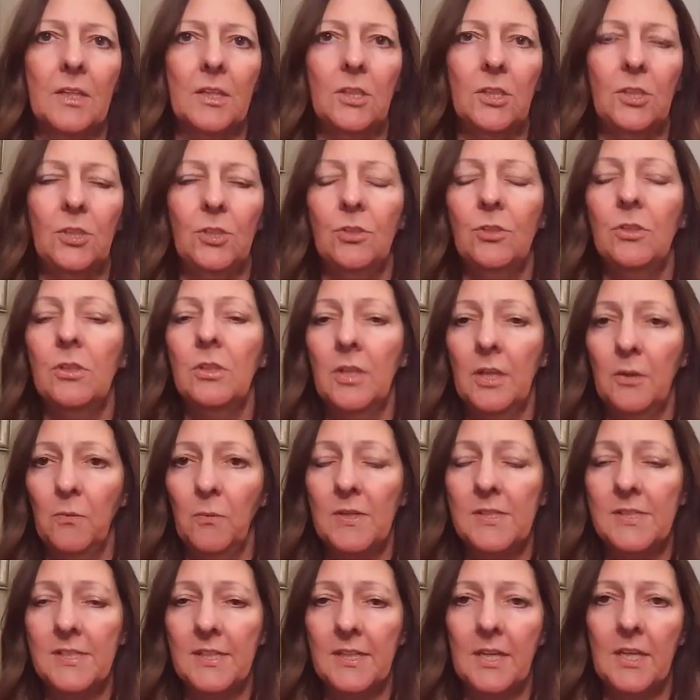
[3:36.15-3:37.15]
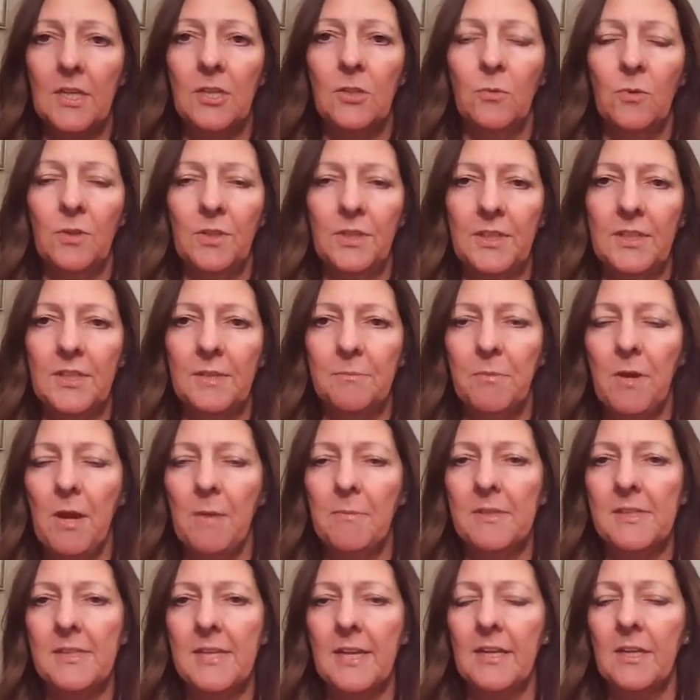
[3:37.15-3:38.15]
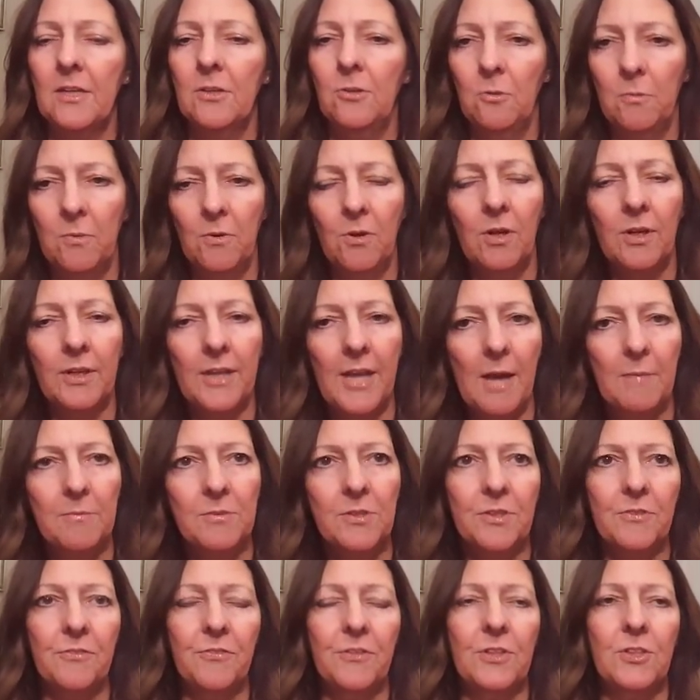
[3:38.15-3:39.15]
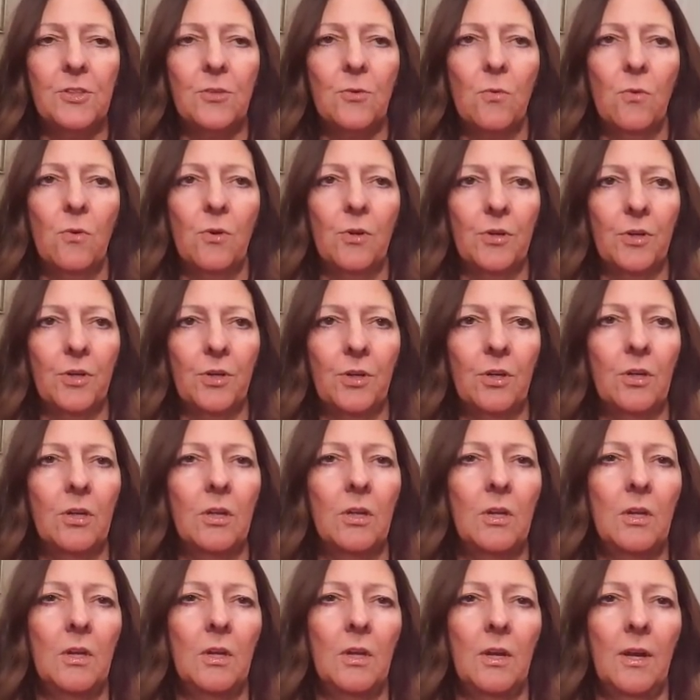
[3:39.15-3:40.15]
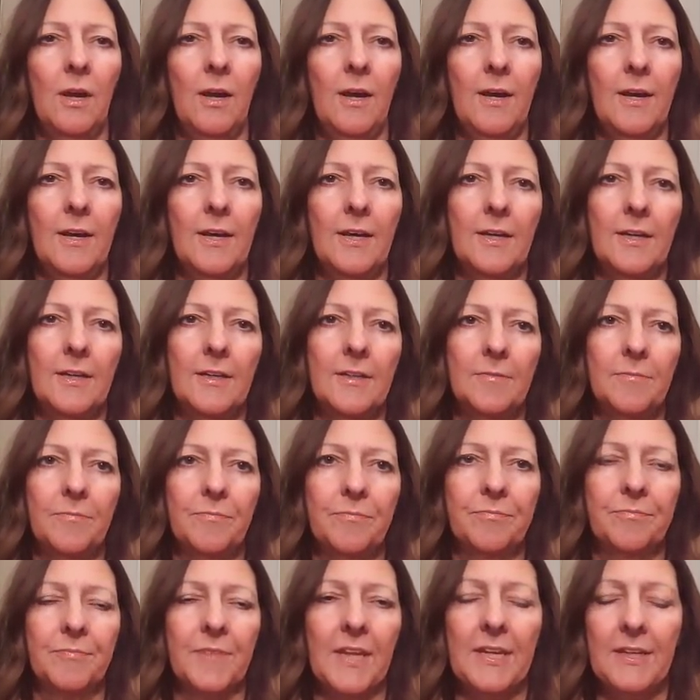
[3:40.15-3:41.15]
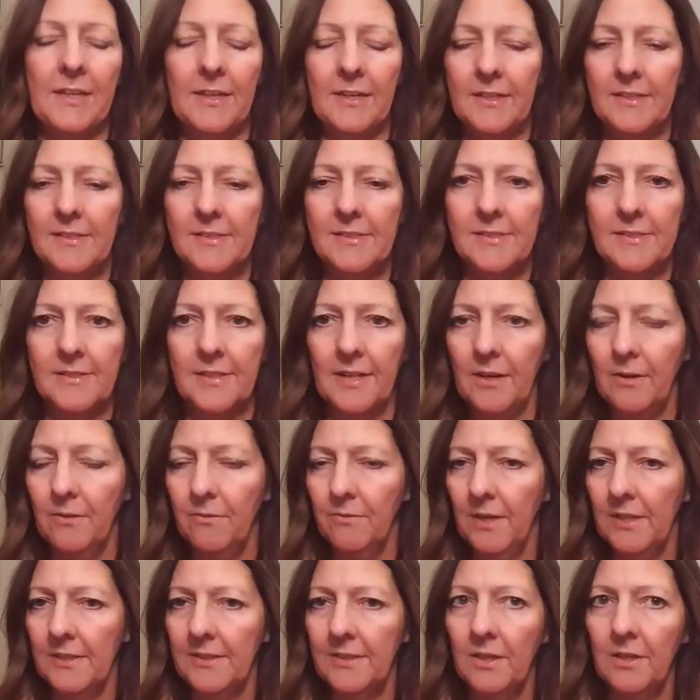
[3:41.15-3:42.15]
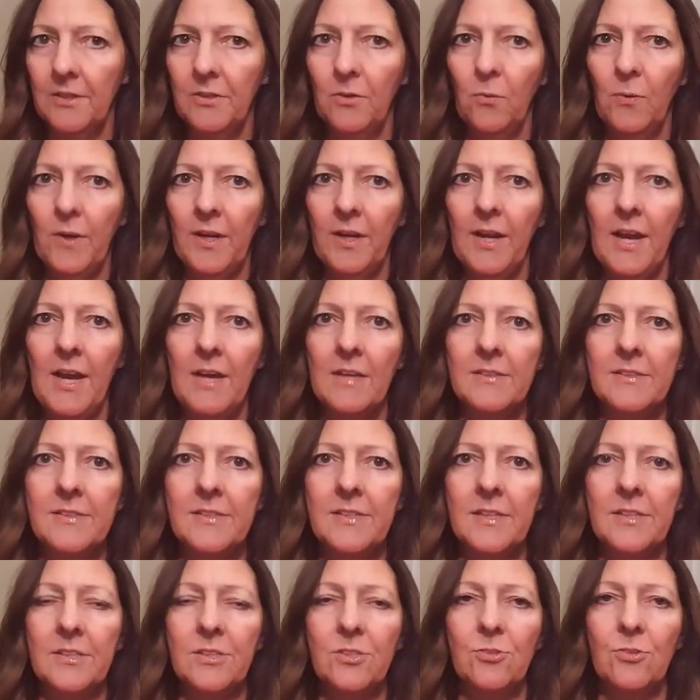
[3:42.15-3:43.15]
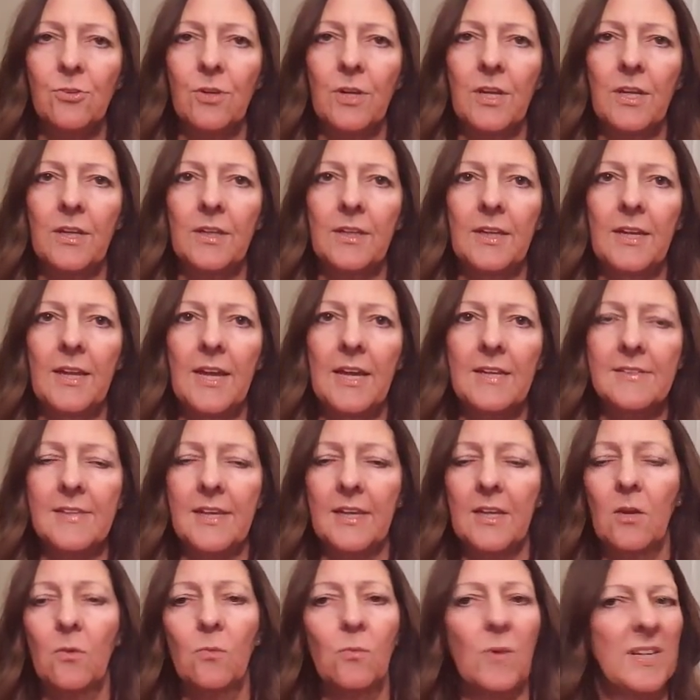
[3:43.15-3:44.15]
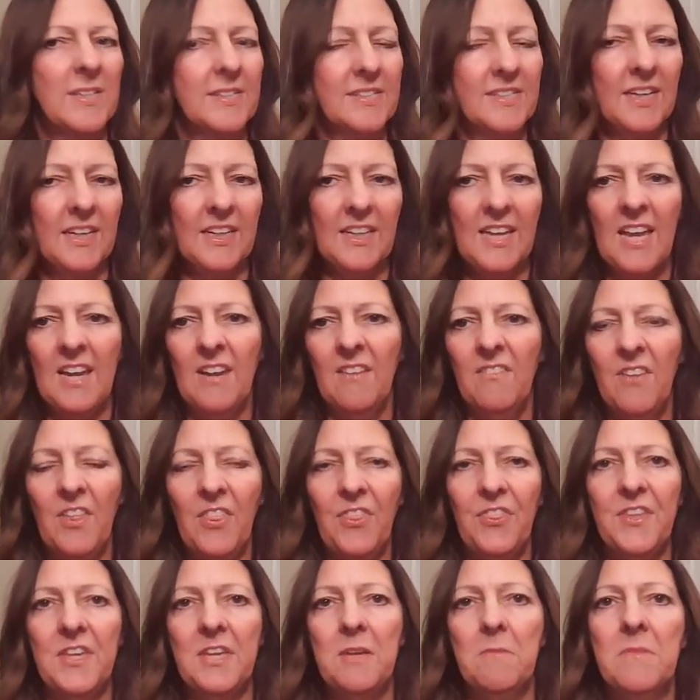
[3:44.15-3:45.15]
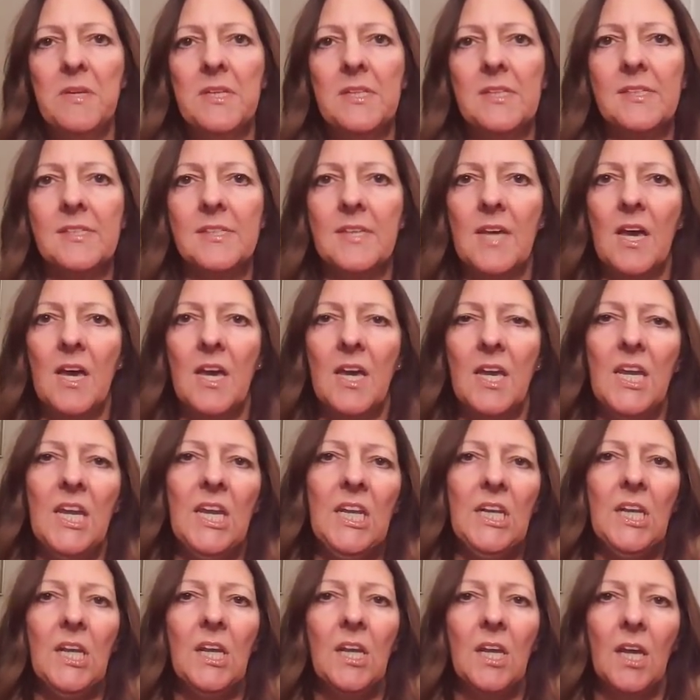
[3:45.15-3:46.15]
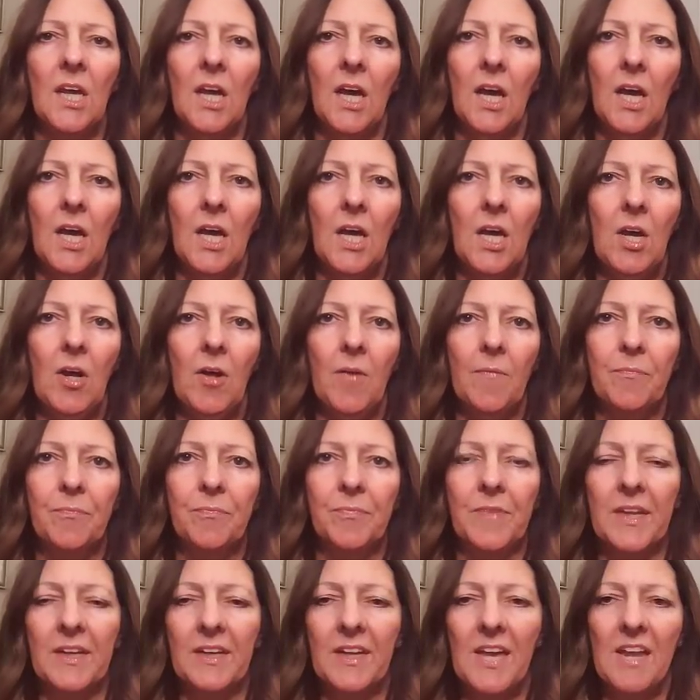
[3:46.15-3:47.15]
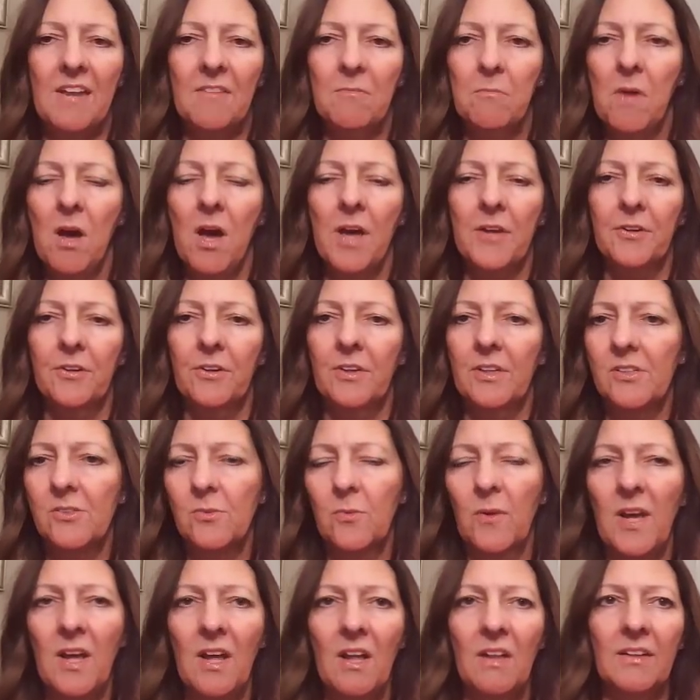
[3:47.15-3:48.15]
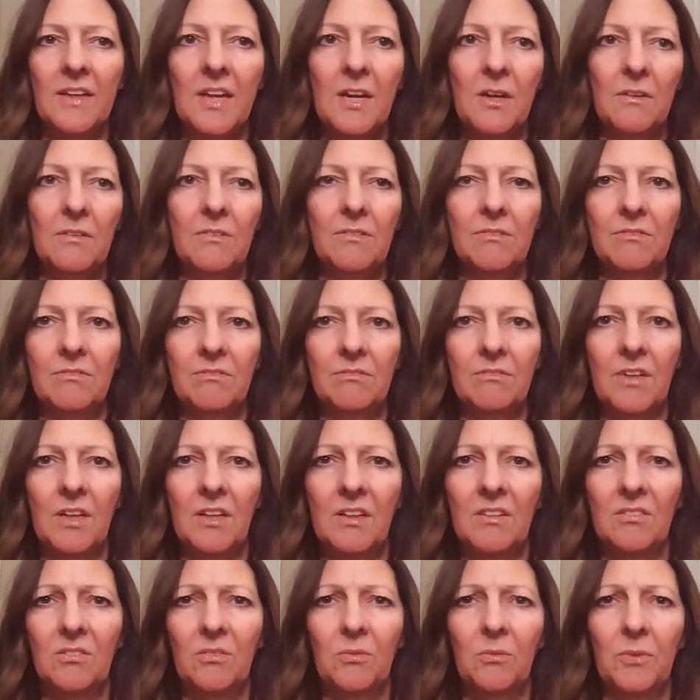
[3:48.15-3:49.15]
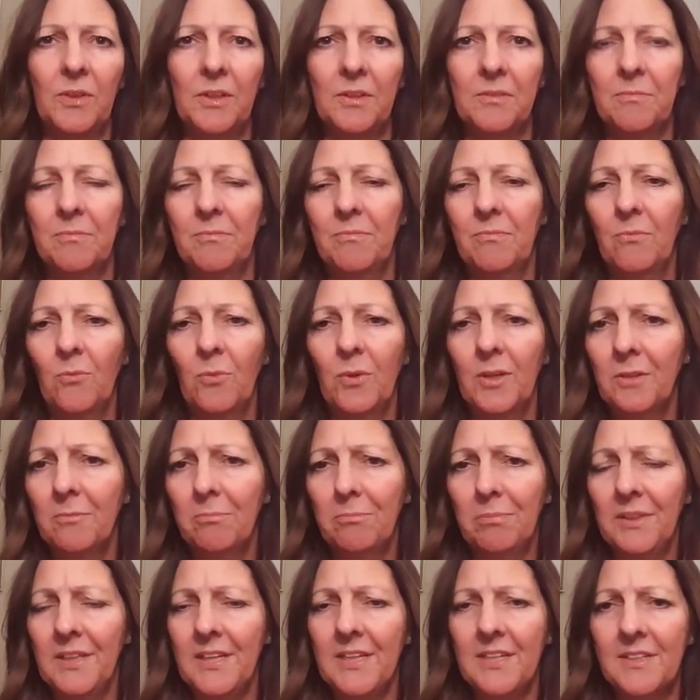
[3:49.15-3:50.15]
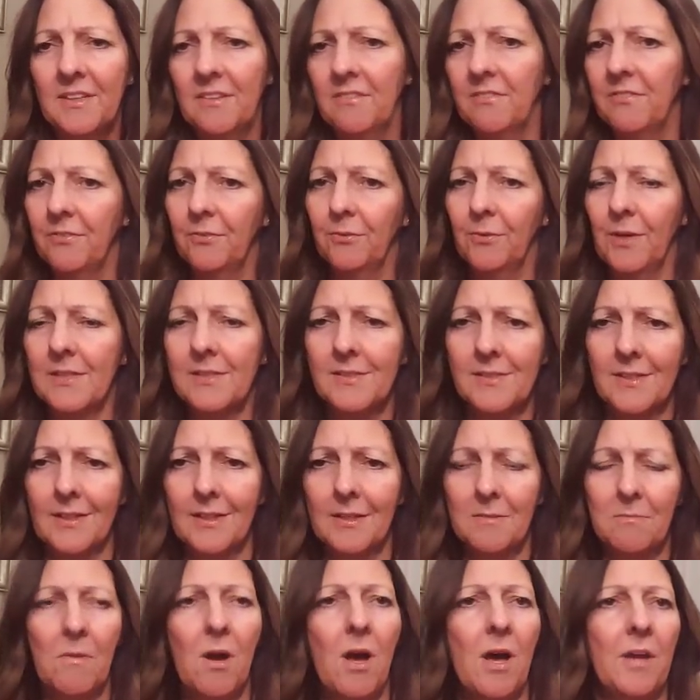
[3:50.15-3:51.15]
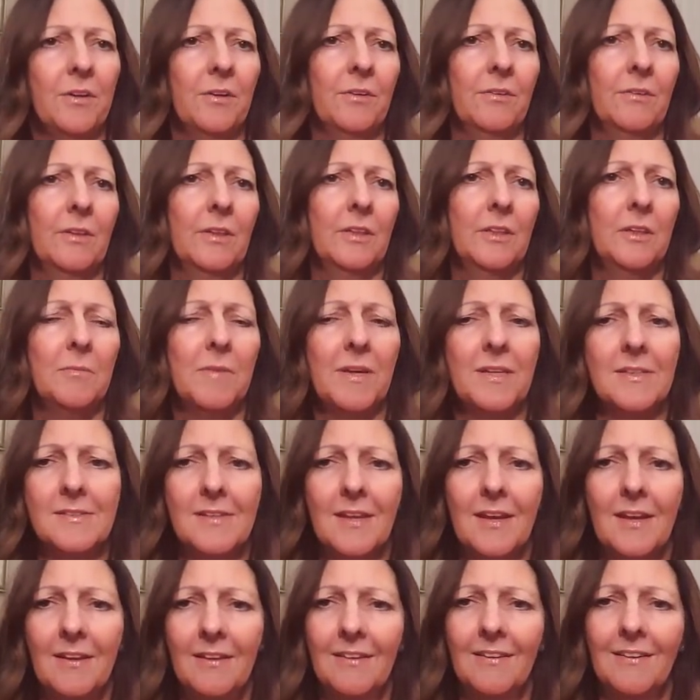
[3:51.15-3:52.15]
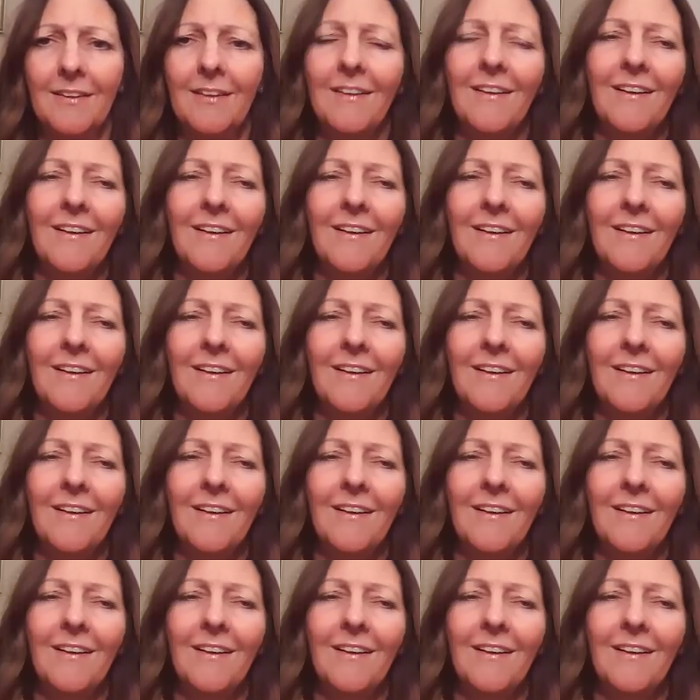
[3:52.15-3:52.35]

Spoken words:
once again, you will need to probably take an Uber or a cab to the French Quarter. And it is there, right there in the warehouse district. It has like a rustic kind of a theme inside, and kind of modern as well. Kind of a weird blend of rustic and modern, you might say.